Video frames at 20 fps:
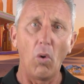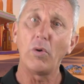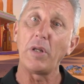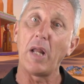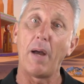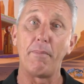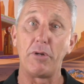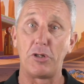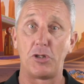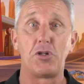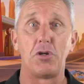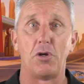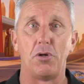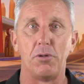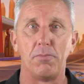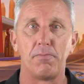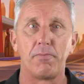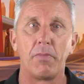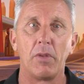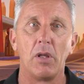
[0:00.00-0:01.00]
Or number
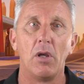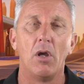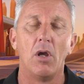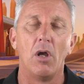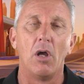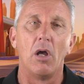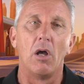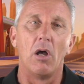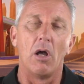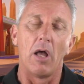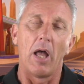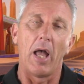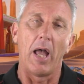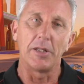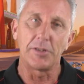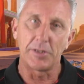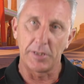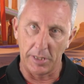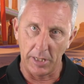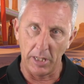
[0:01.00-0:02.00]
two,
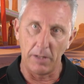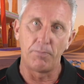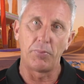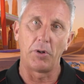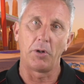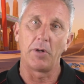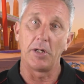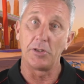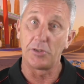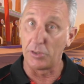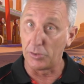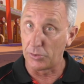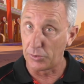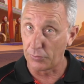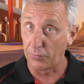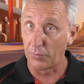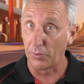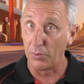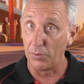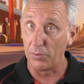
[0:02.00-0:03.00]
as the kid
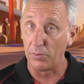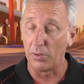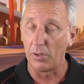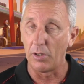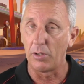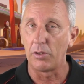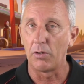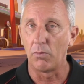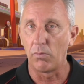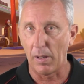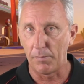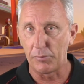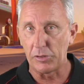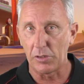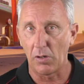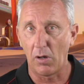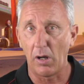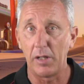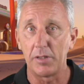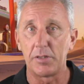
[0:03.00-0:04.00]
progresses through the
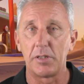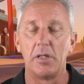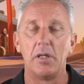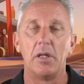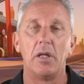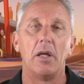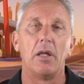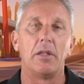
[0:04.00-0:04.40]
website,